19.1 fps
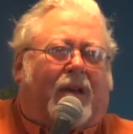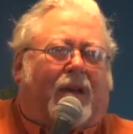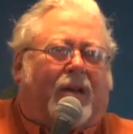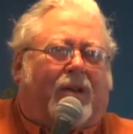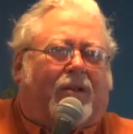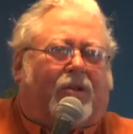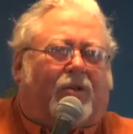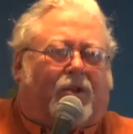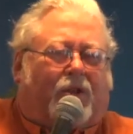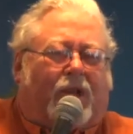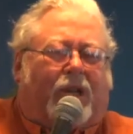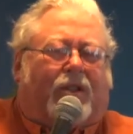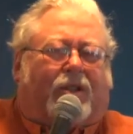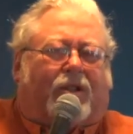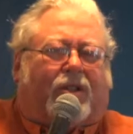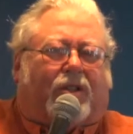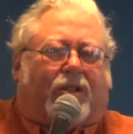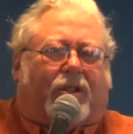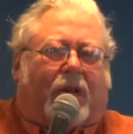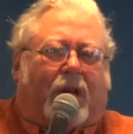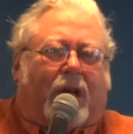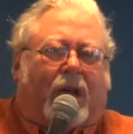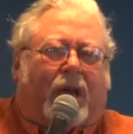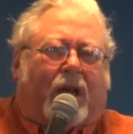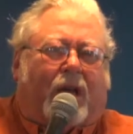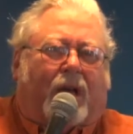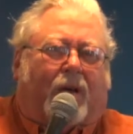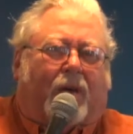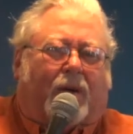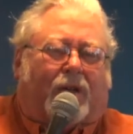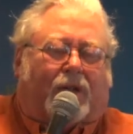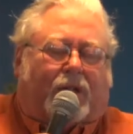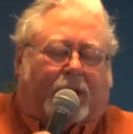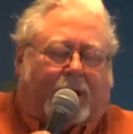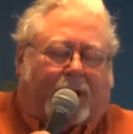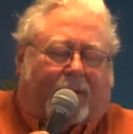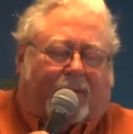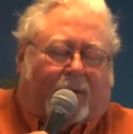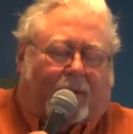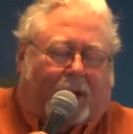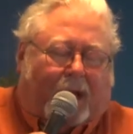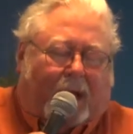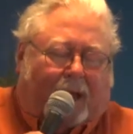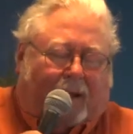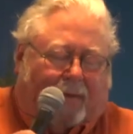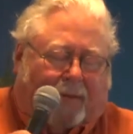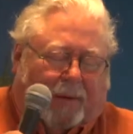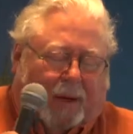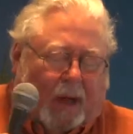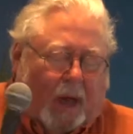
So Jesus wants to give you life.